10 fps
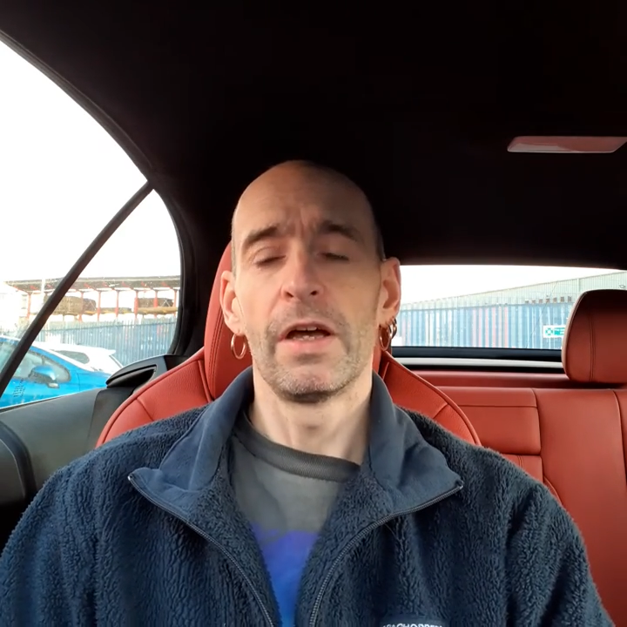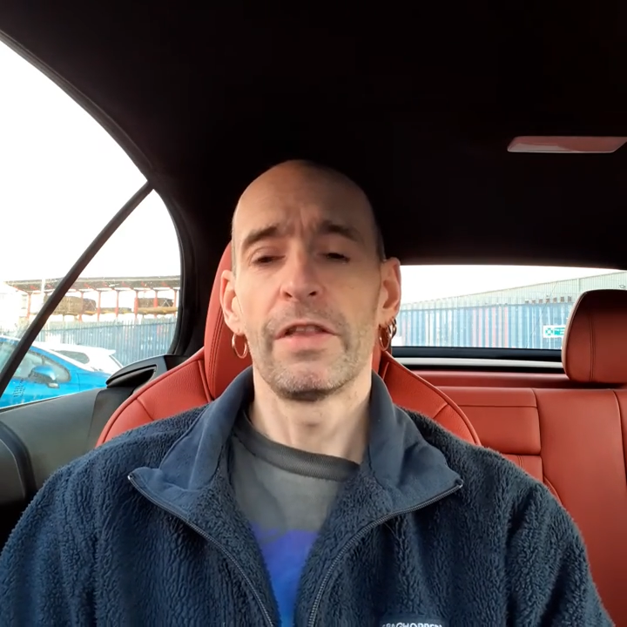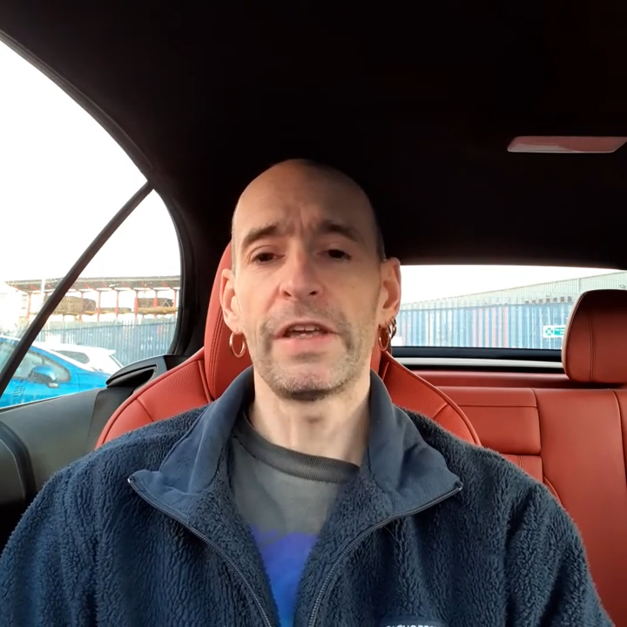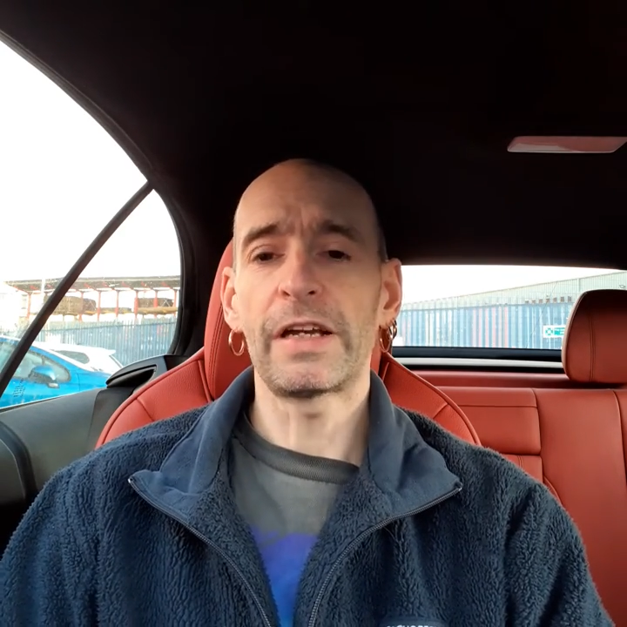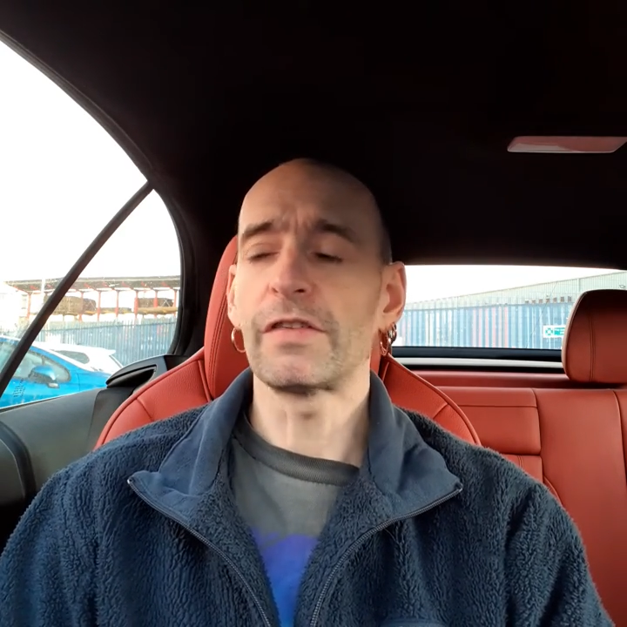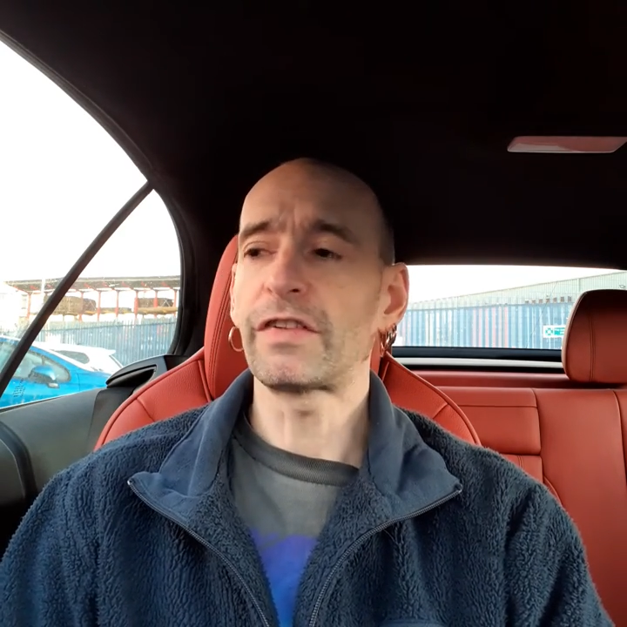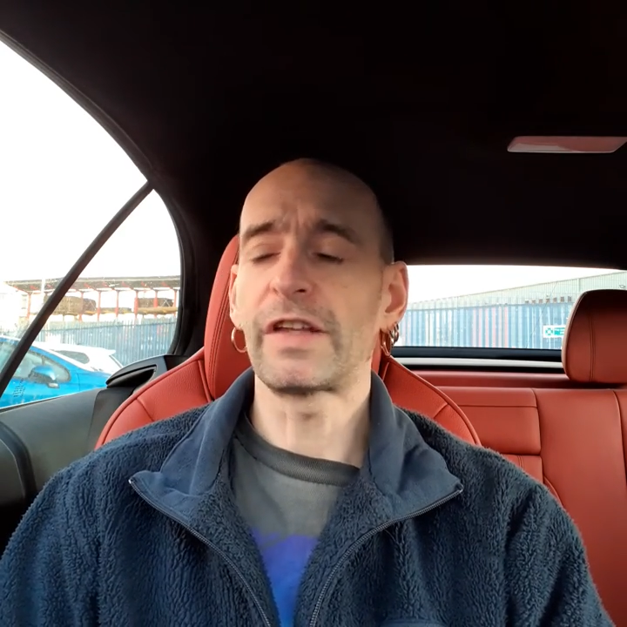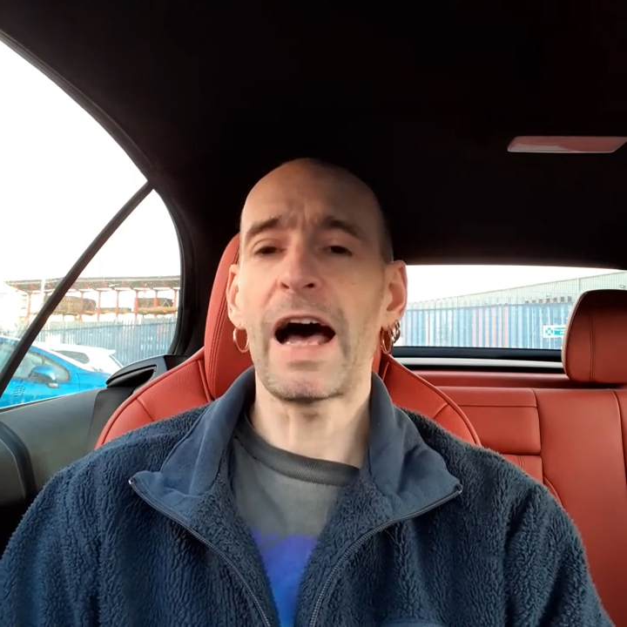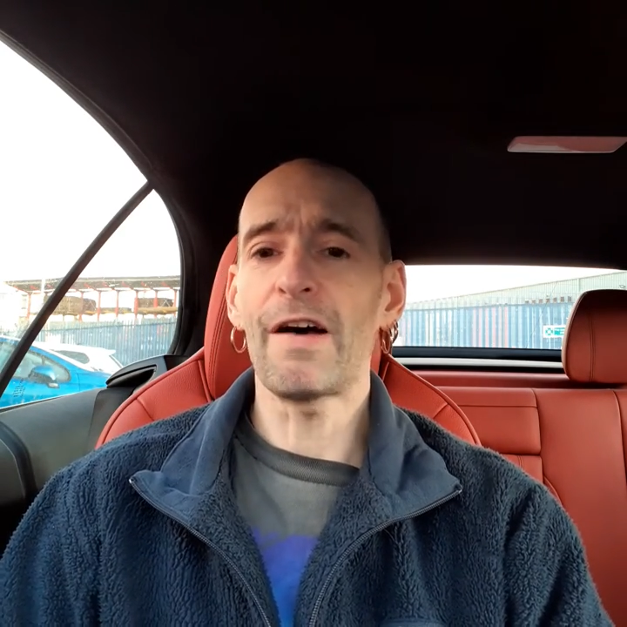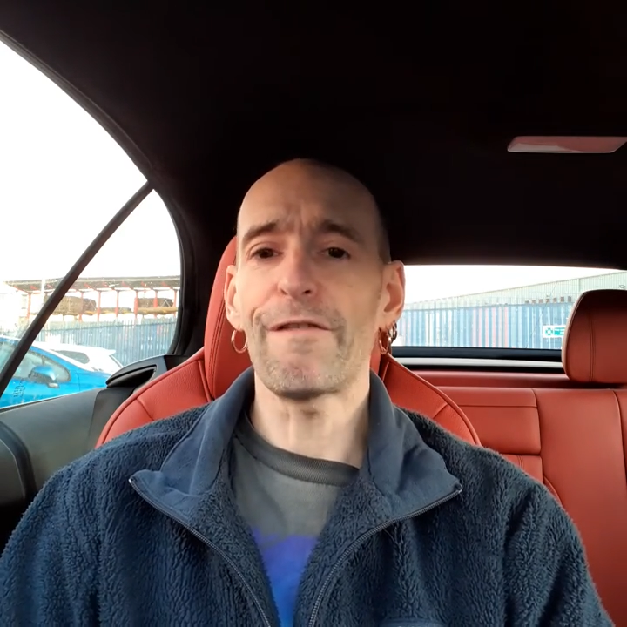They can
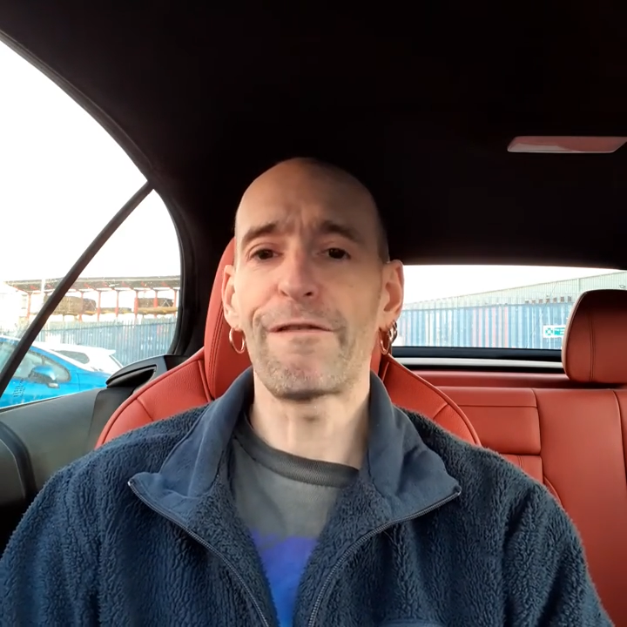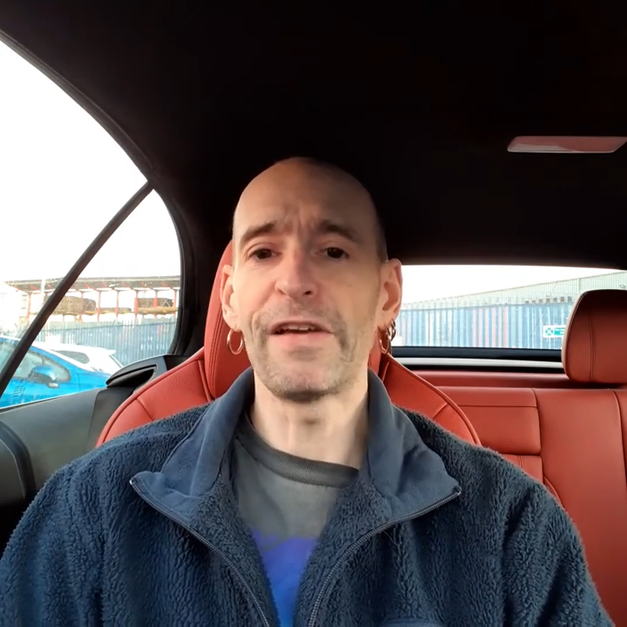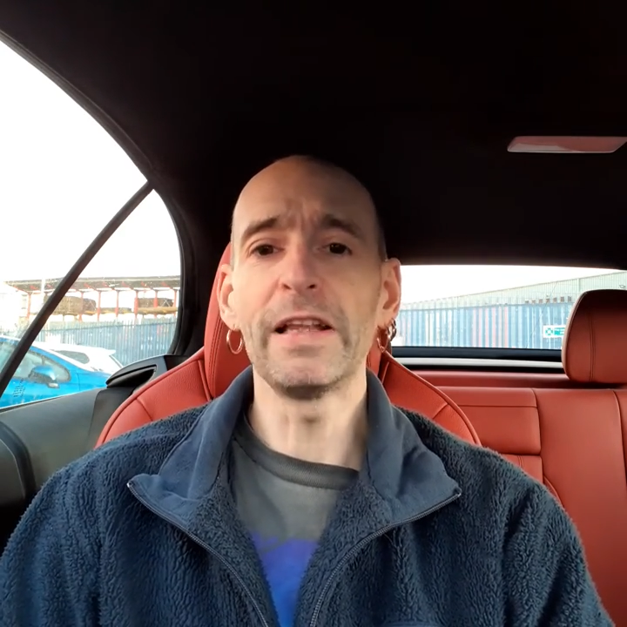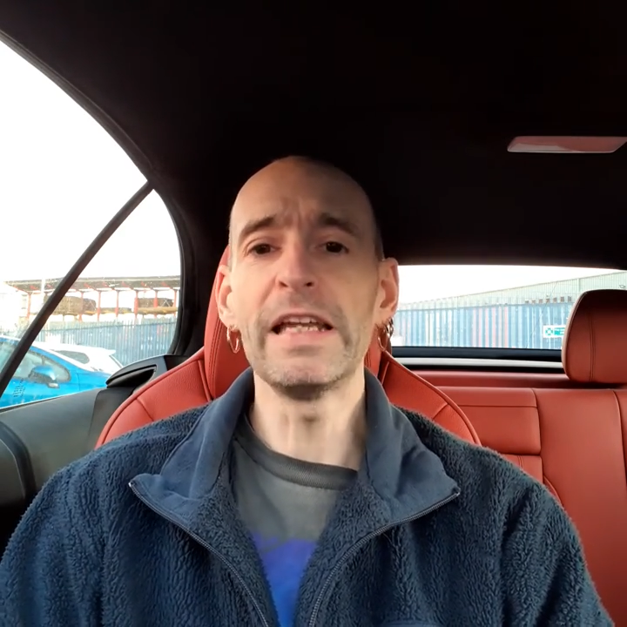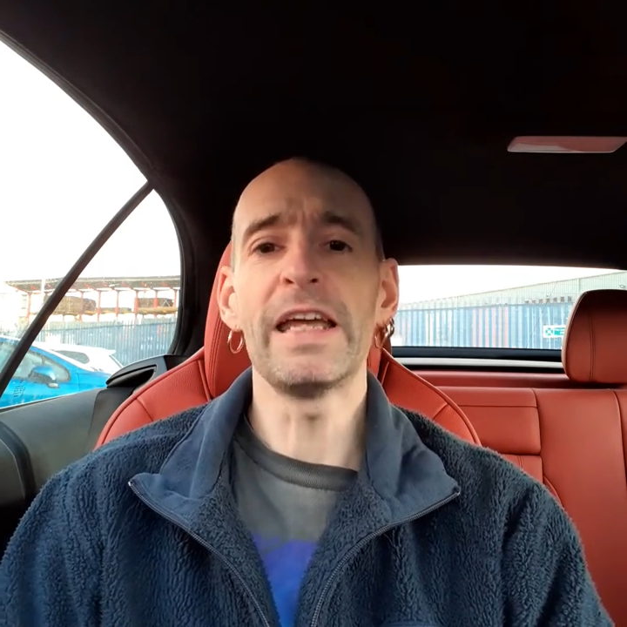start filling